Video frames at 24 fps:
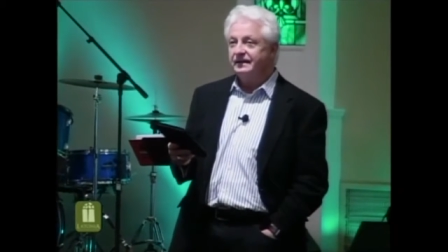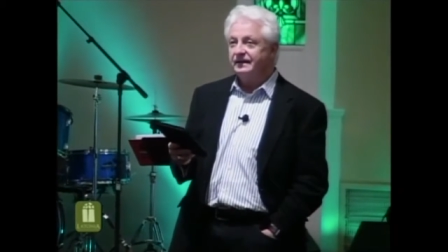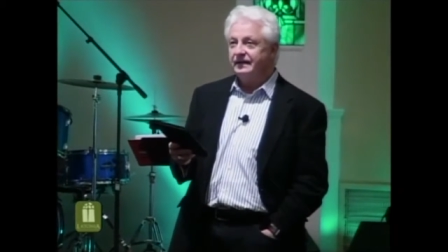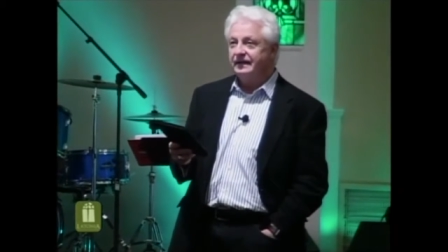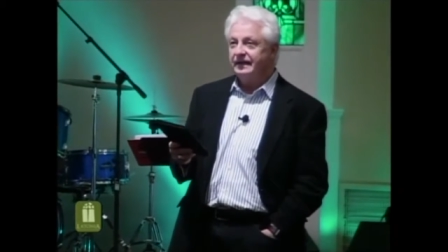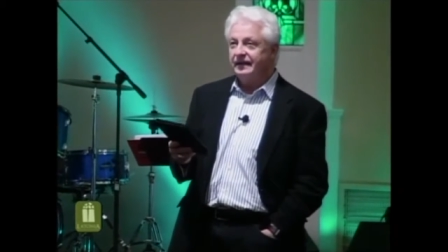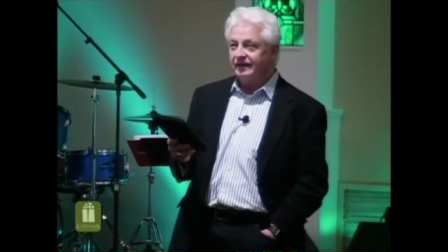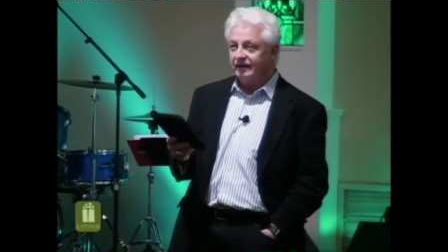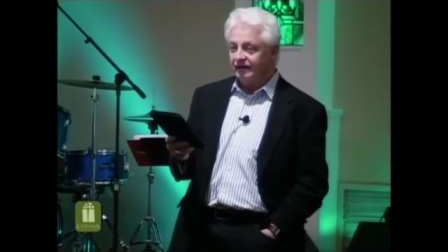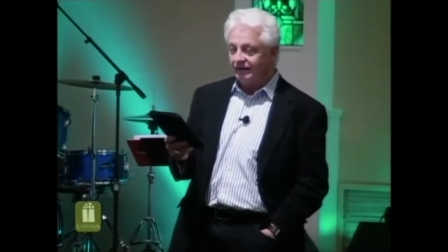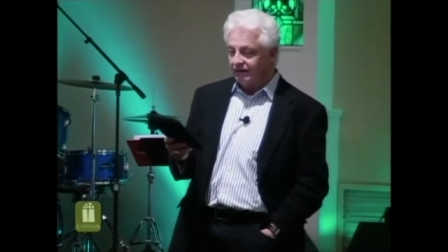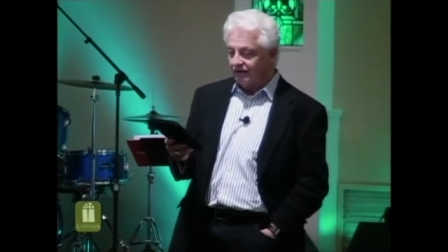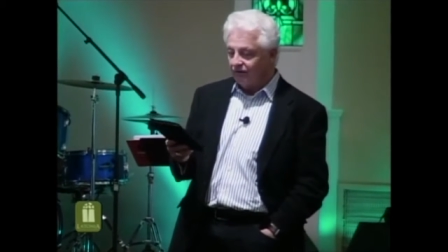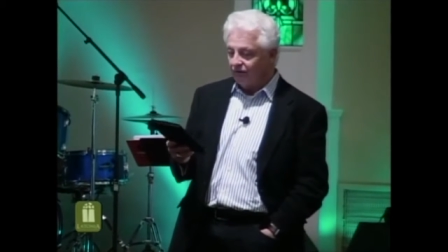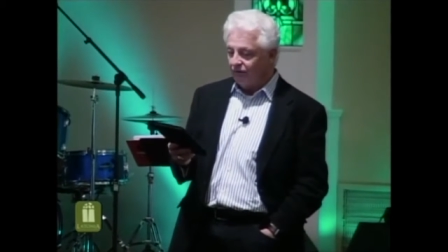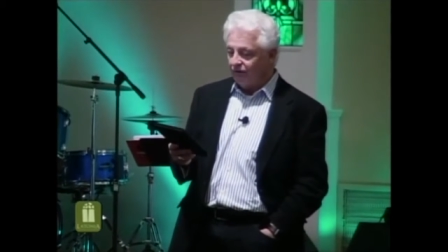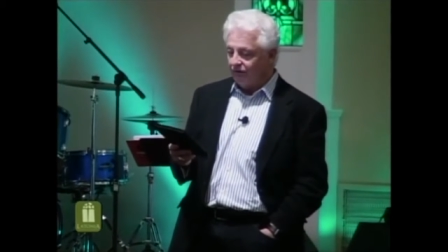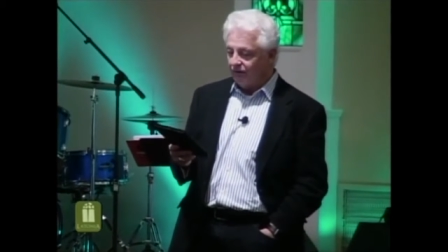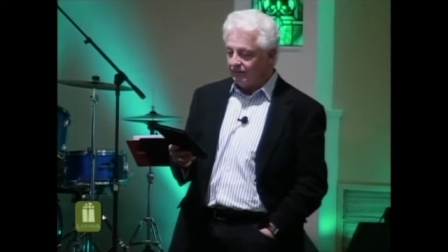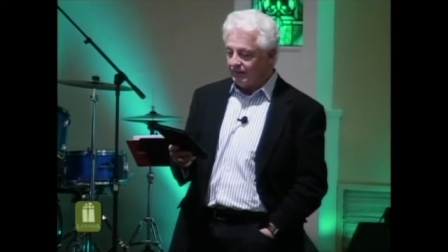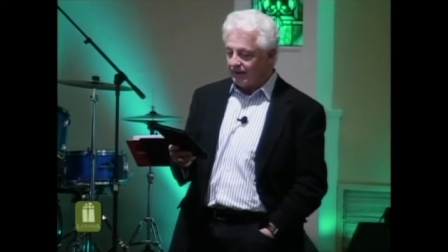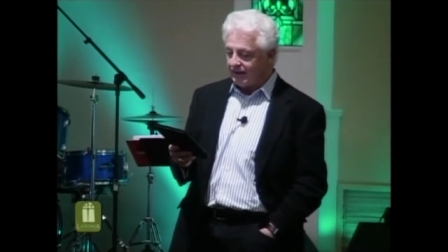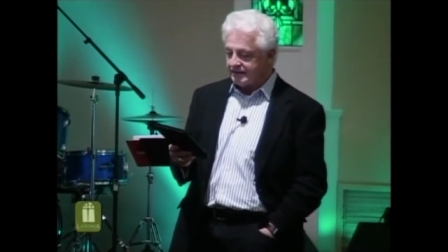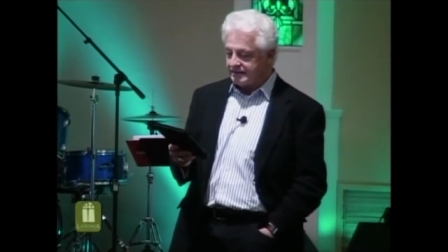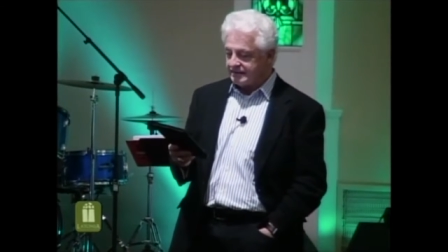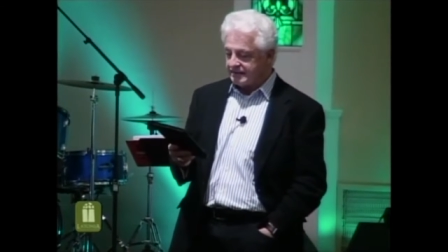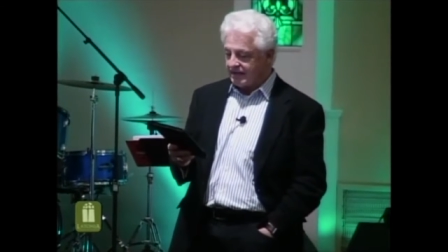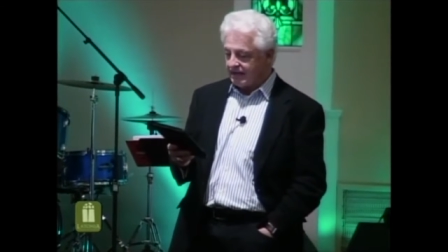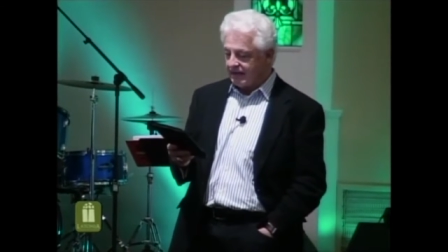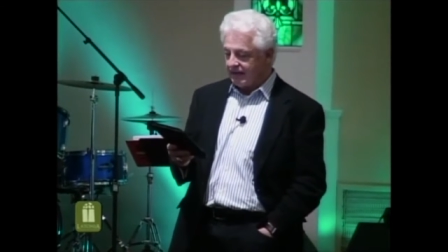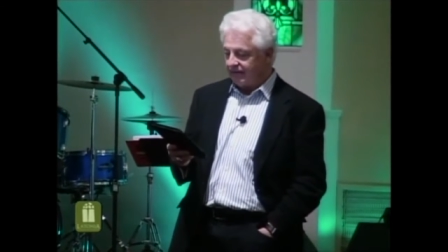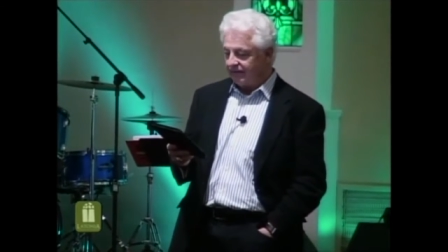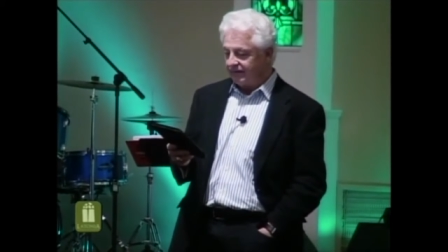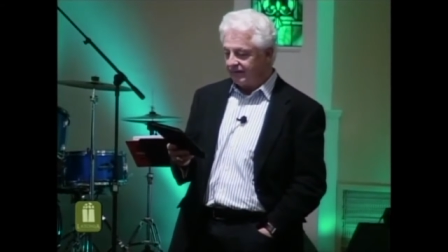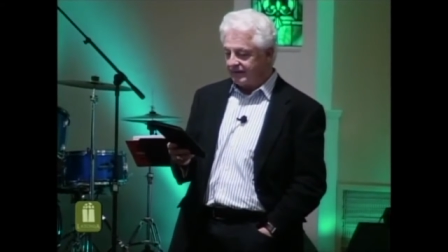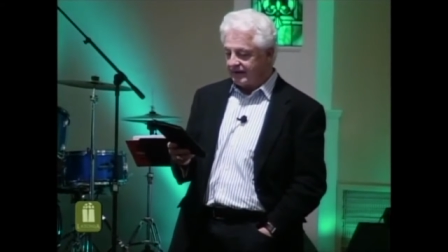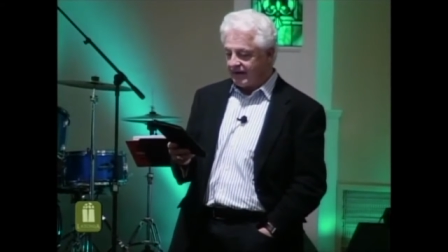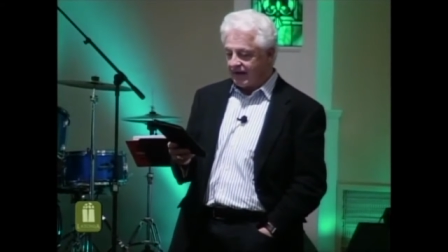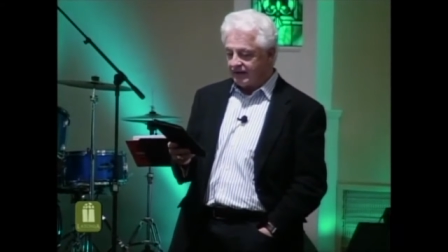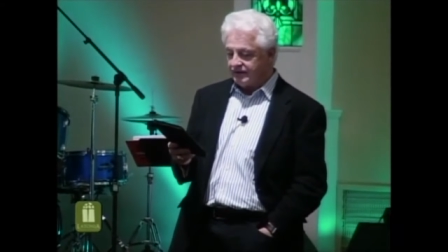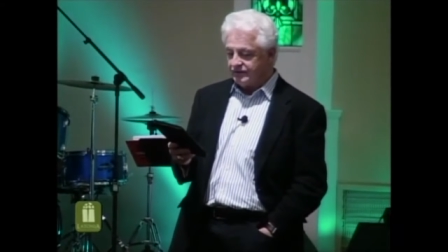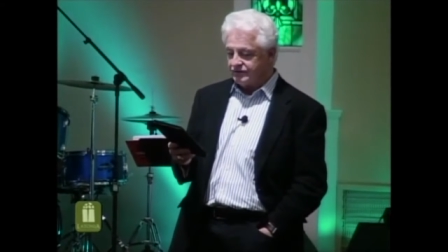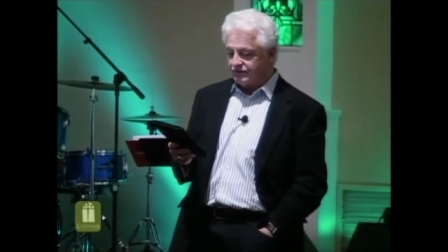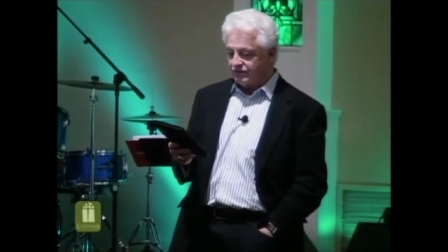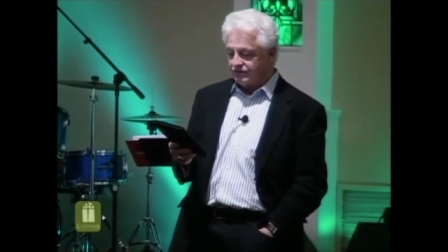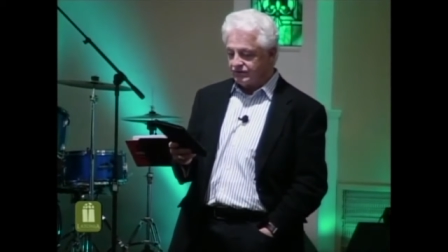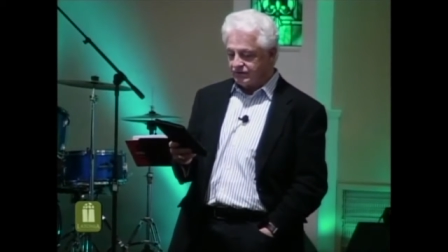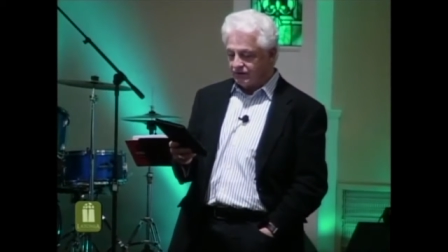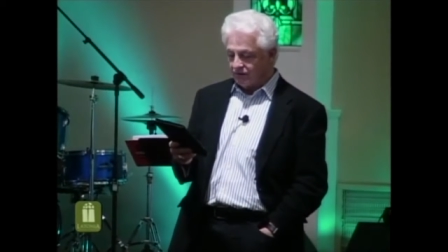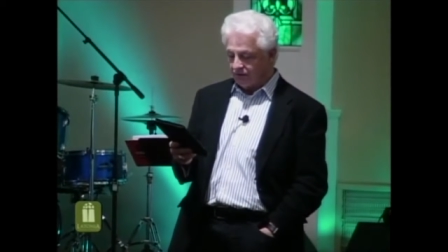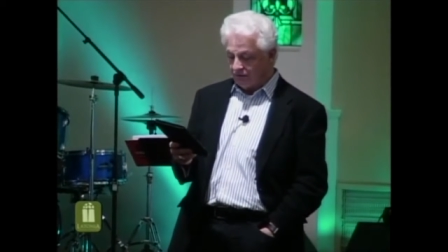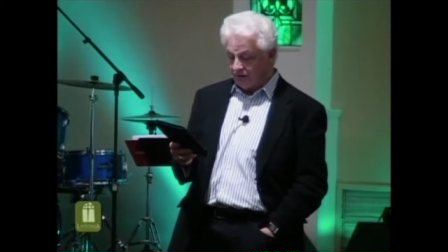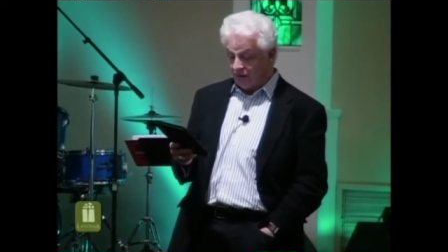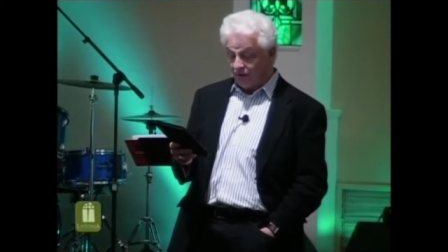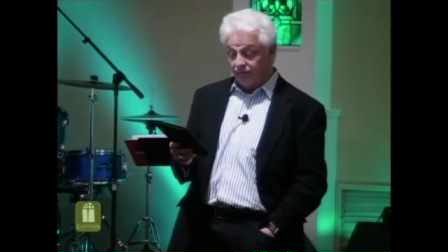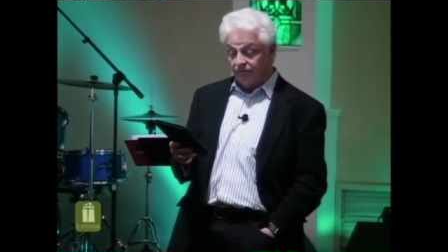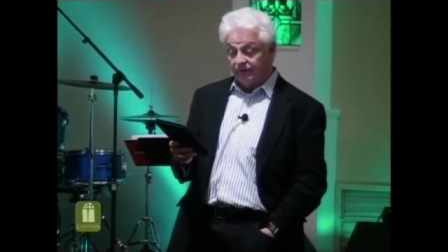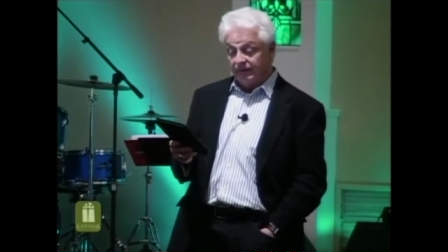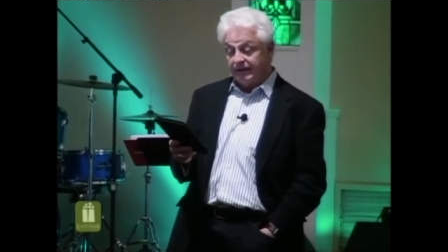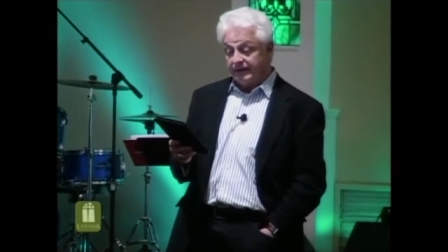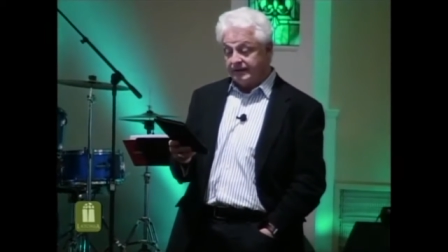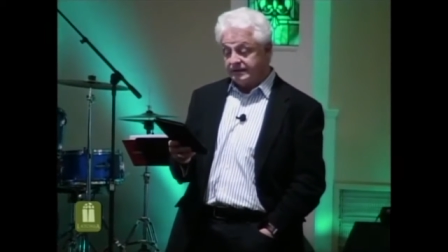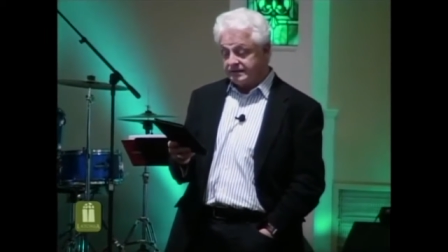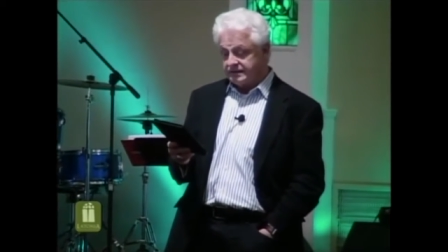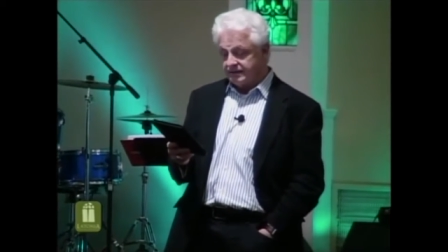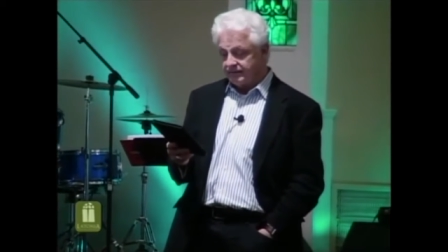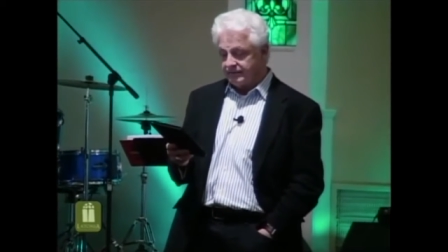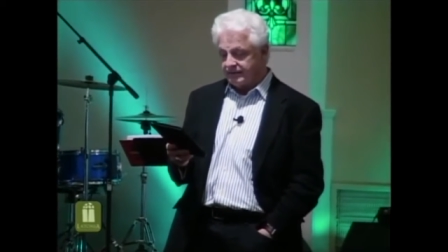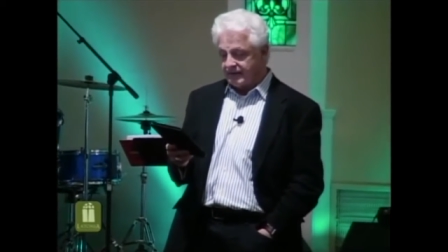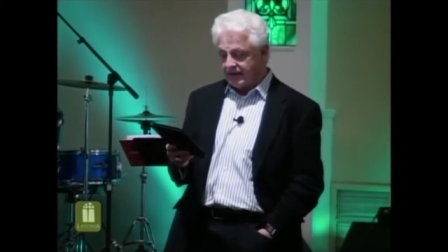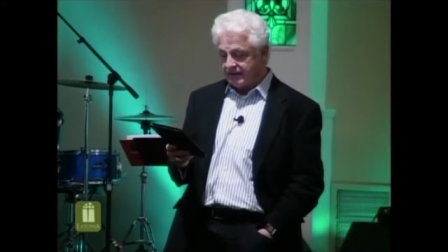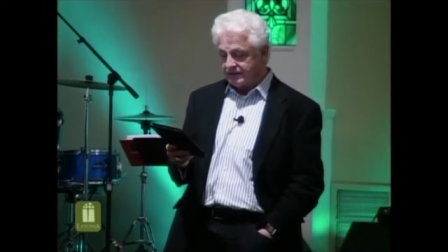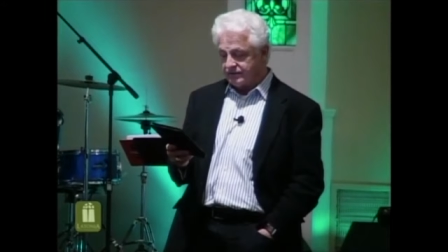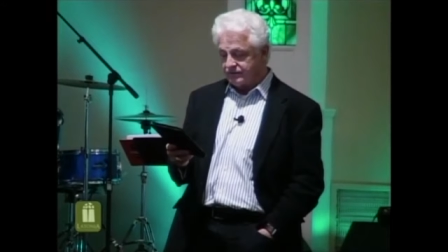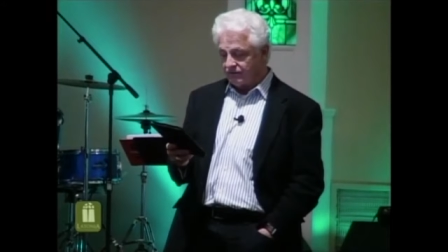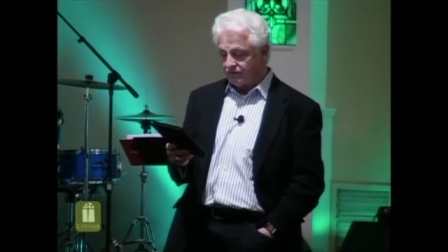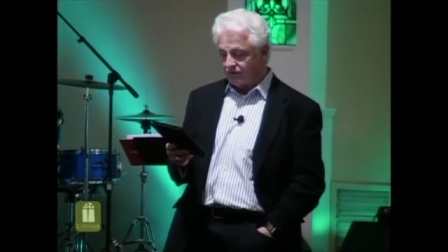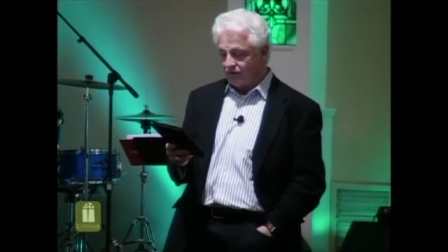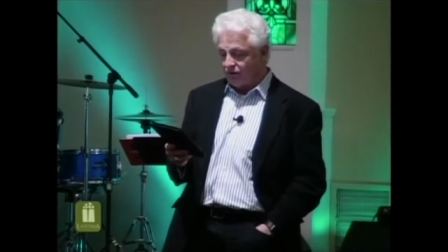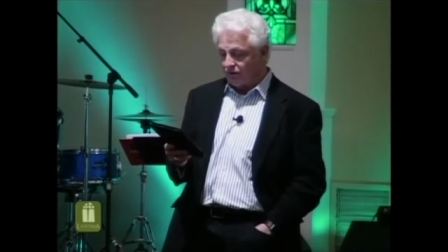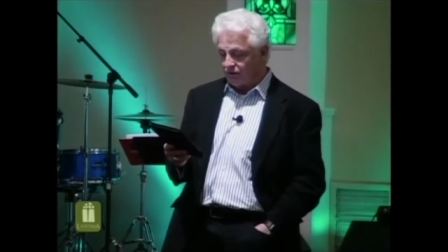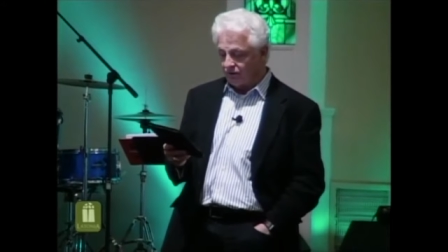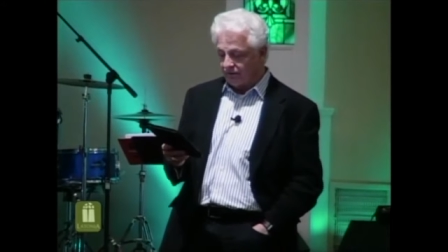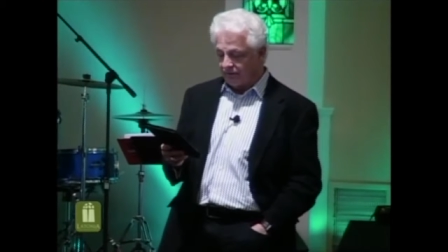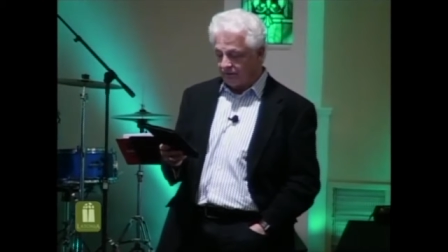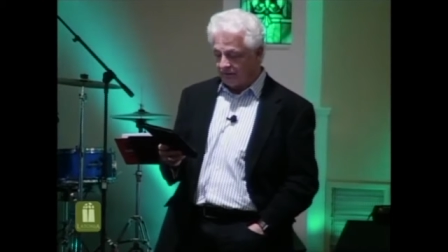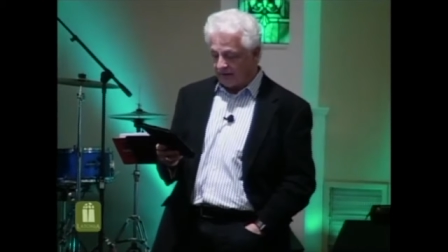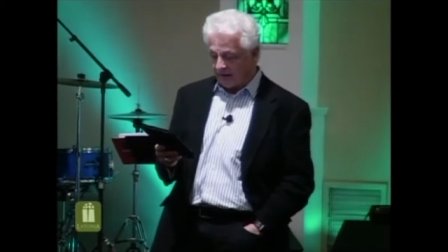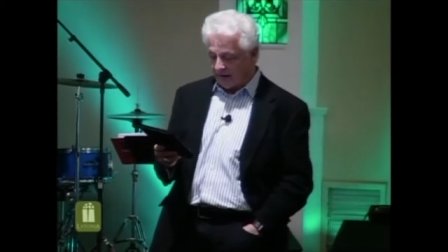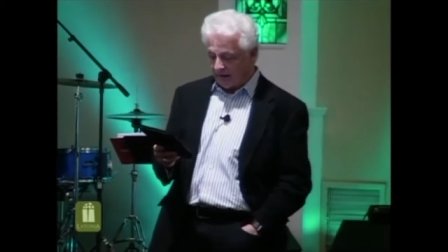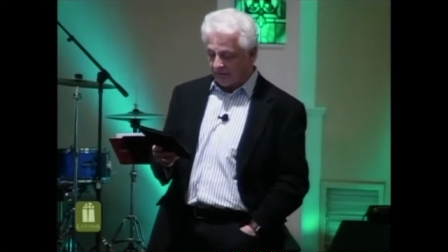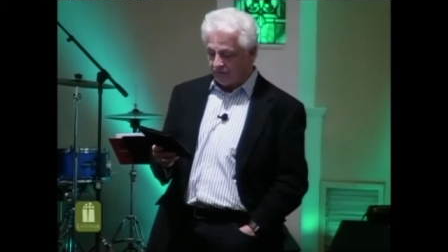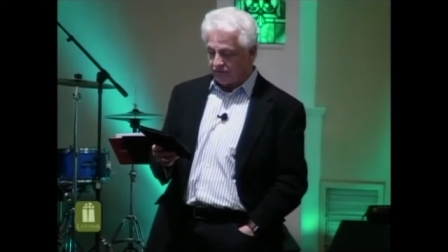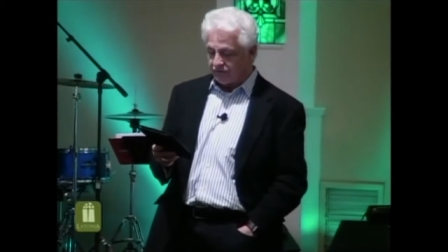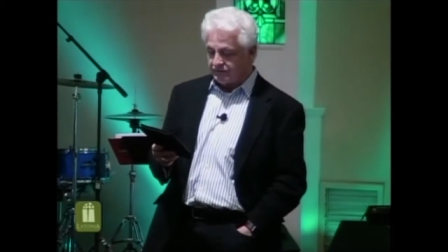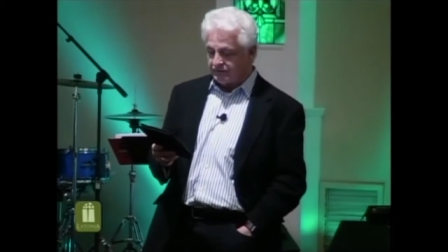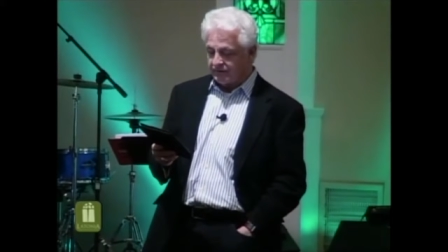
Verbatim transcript: He concluded by saying, The nights are still lonely and some days are longer than others,